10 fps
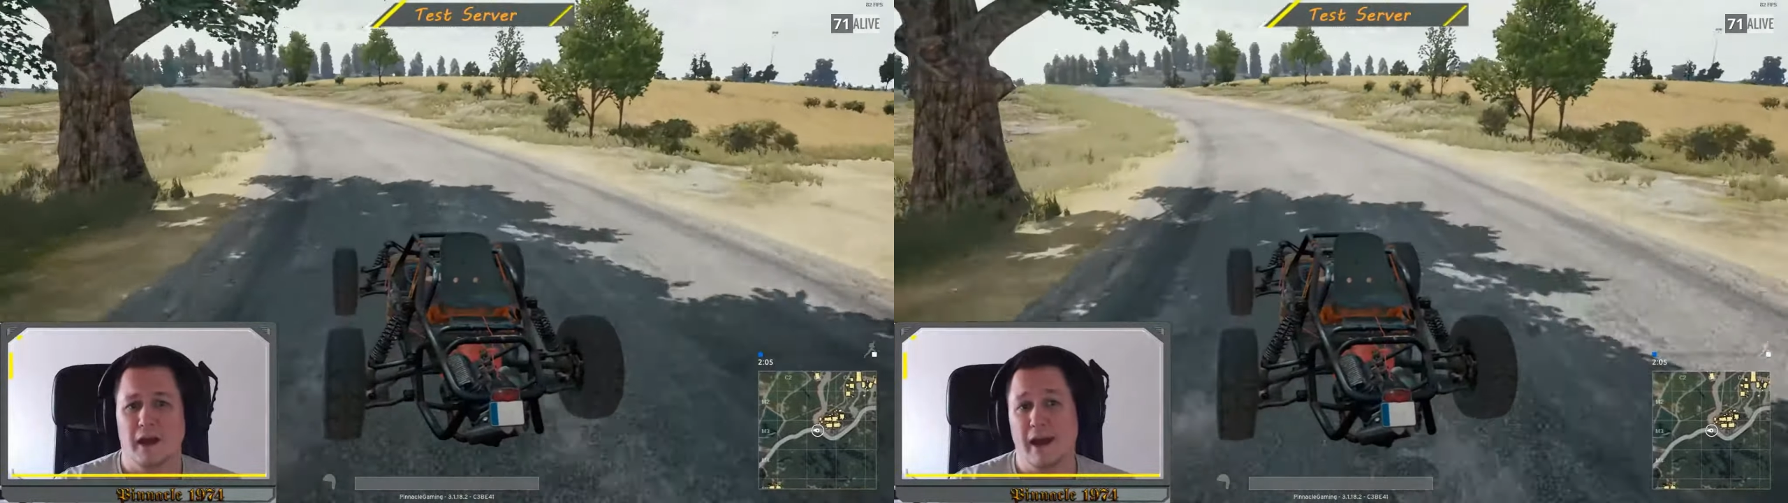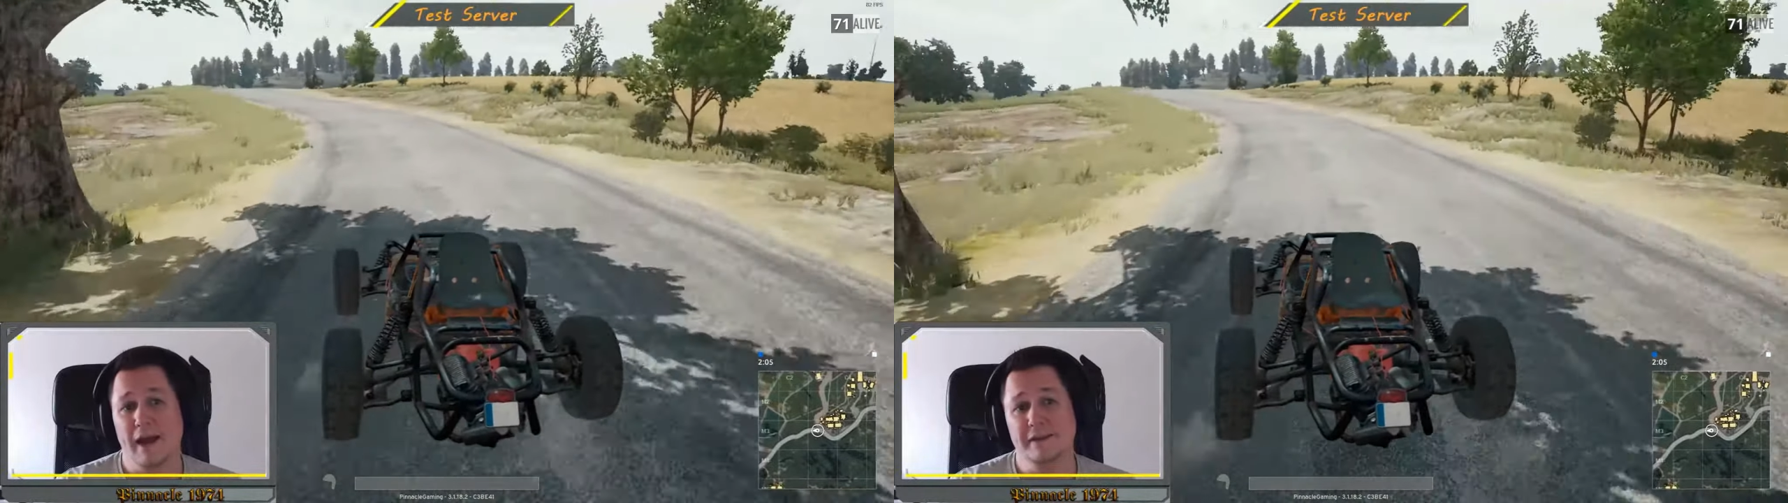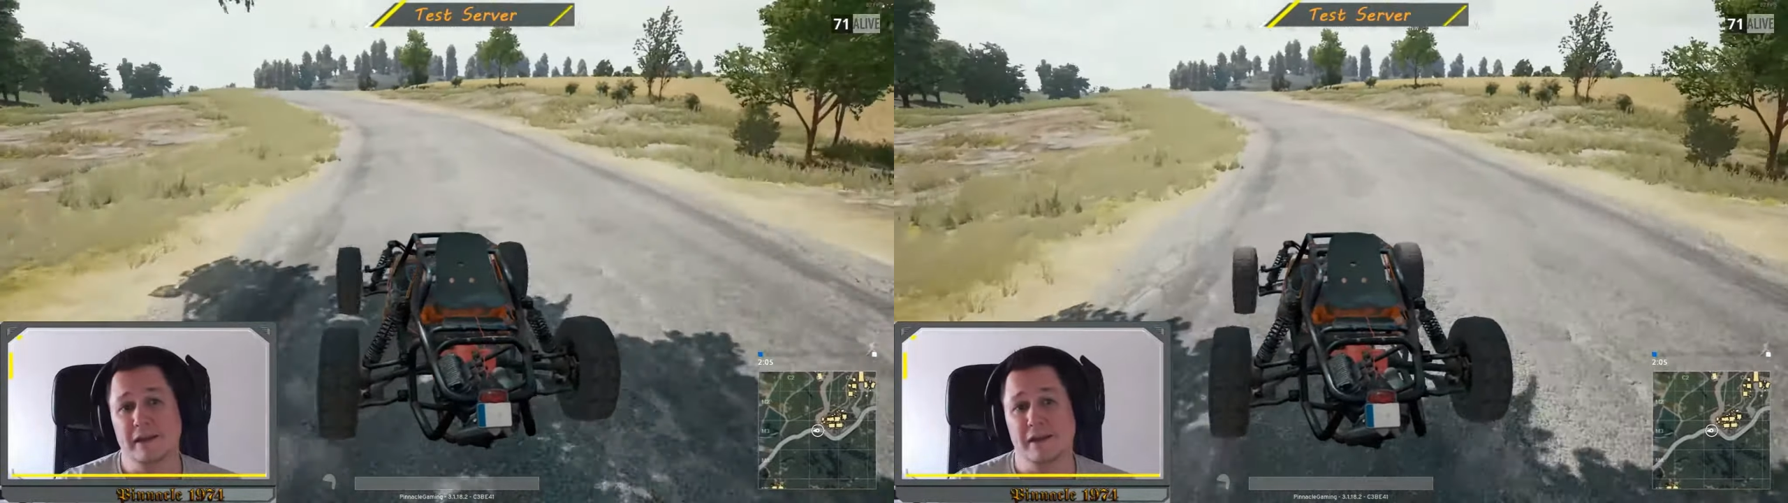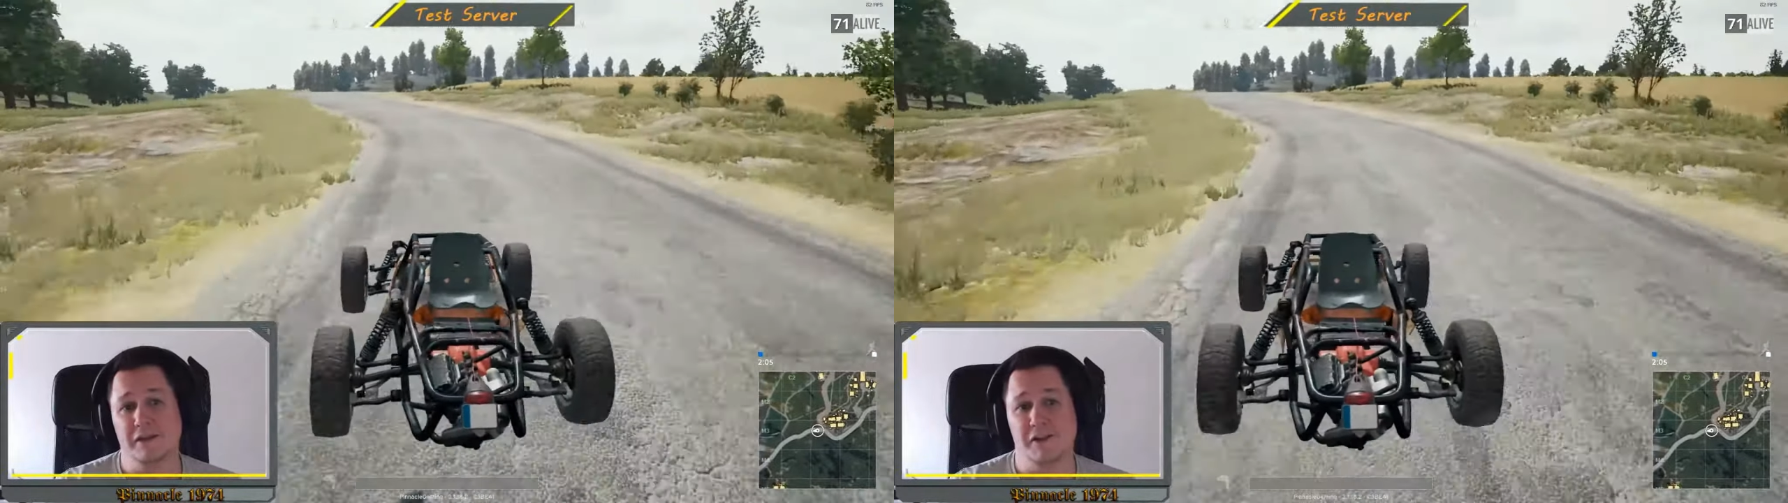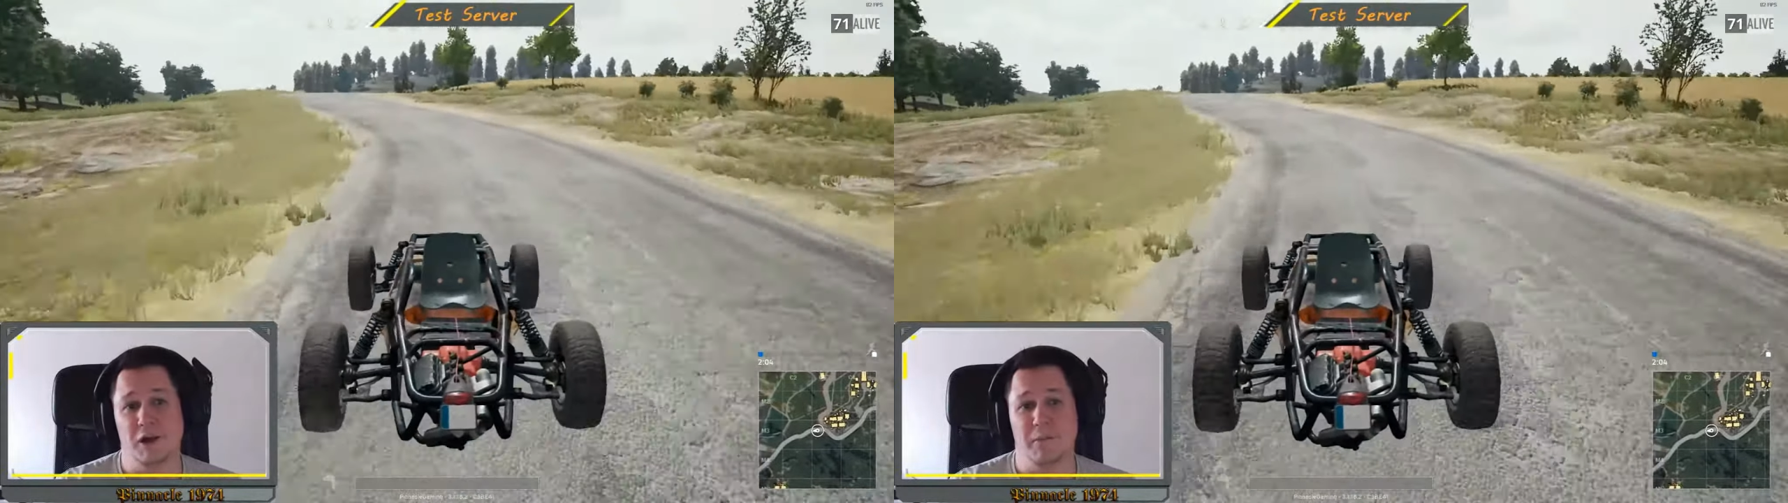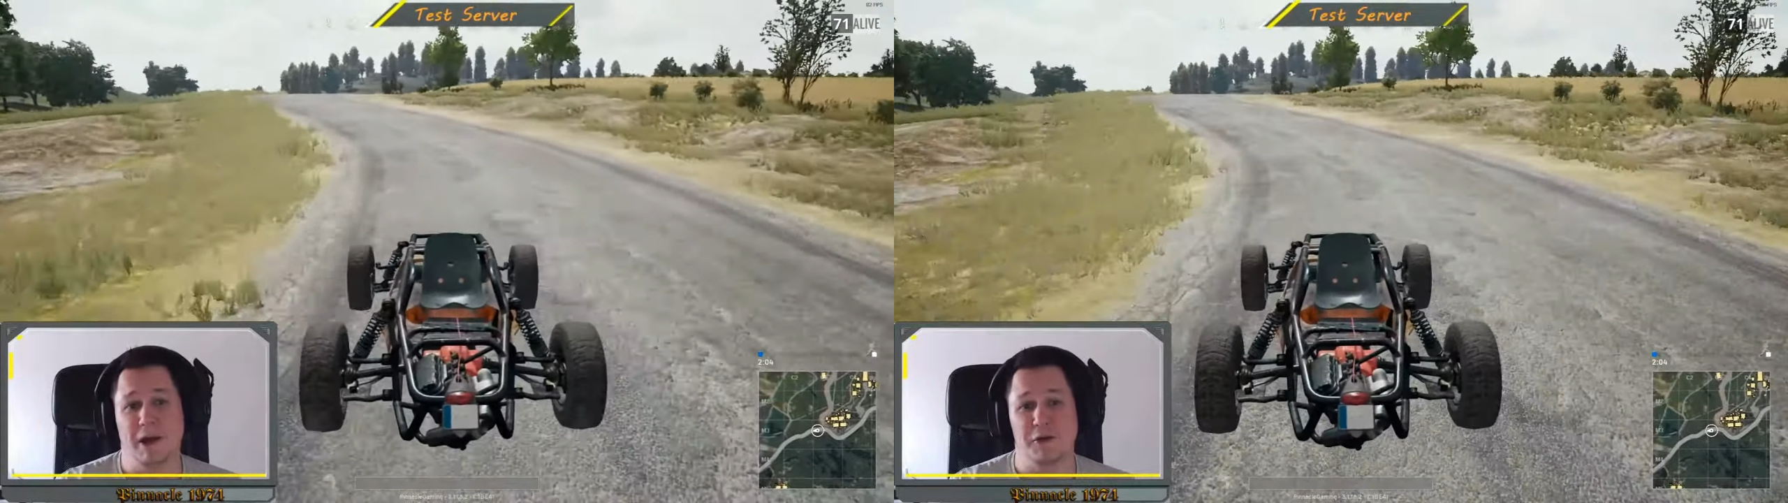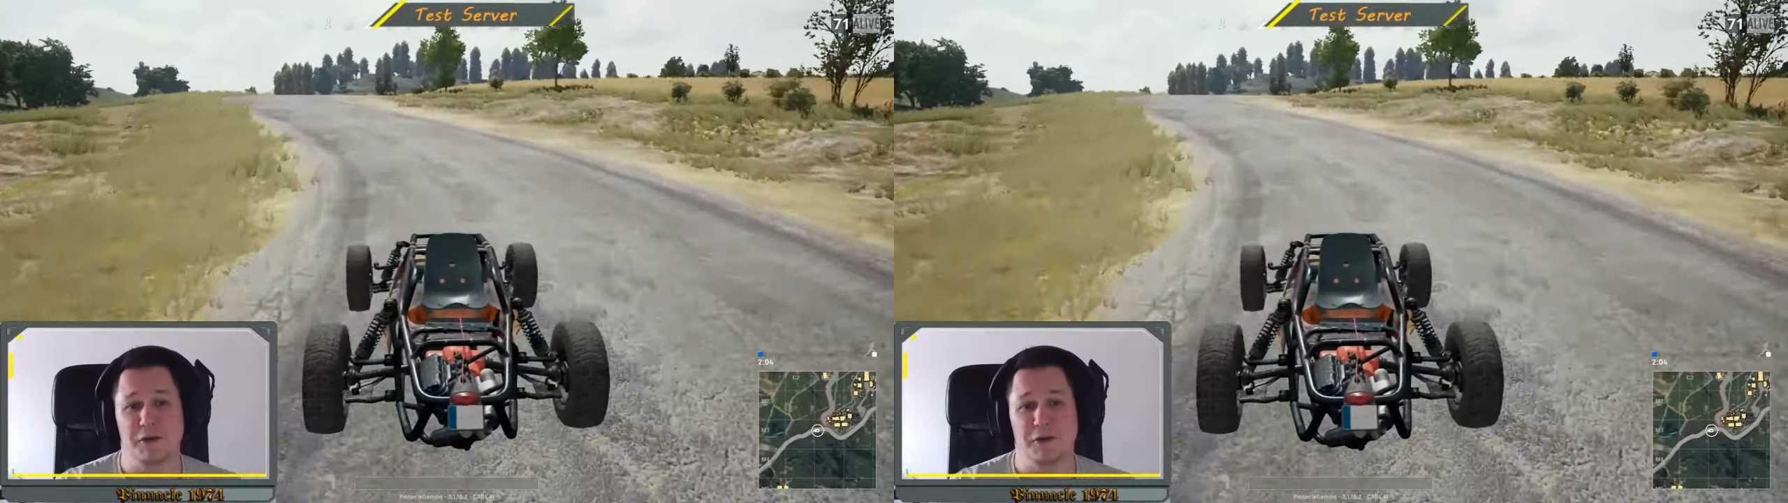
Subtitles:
Handling is a lot better